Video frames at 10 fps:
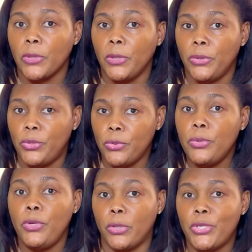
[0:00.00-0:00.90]
Do
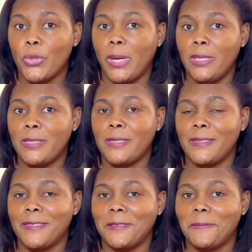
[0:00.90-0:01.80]
your shorts,
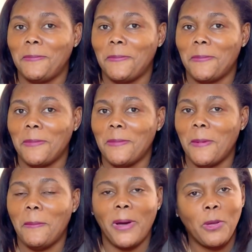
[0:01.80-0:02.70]

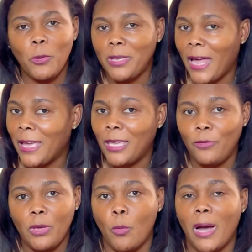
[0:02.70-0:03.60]
but it will not give
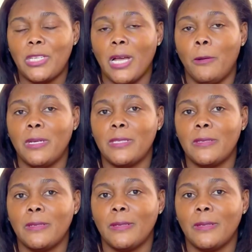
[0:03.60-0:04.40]
you your watch hours.